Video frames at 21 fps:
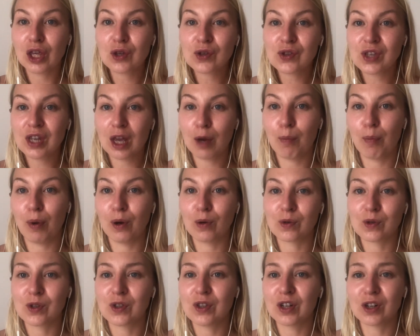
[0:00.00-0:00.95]
see a
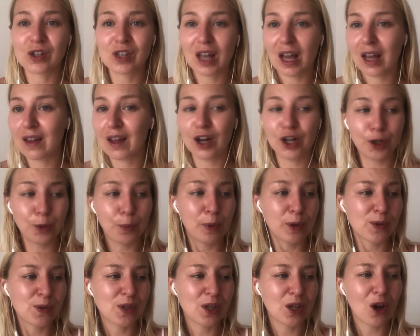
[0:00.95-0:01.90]
post, there's like girl
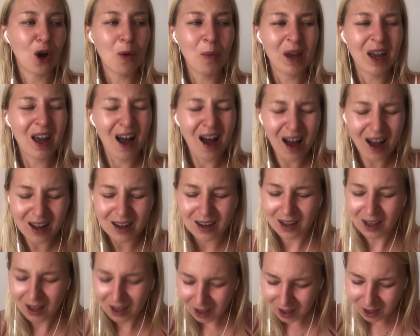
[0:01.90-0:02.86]
posting, oh my God,
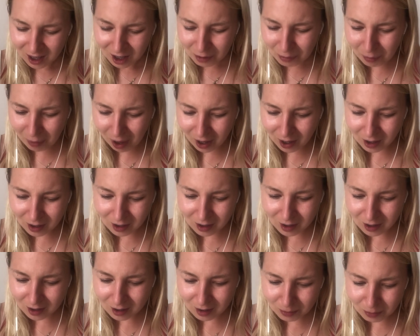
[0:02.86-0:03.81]

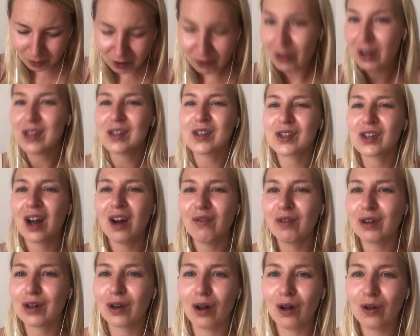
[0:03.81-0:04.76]
my face is
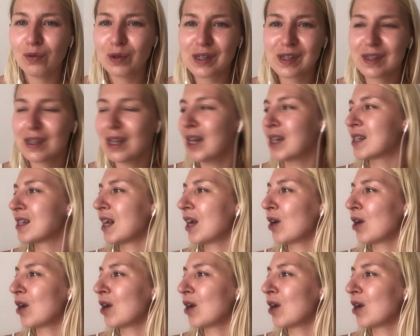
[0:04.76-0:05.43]
covered all with zits.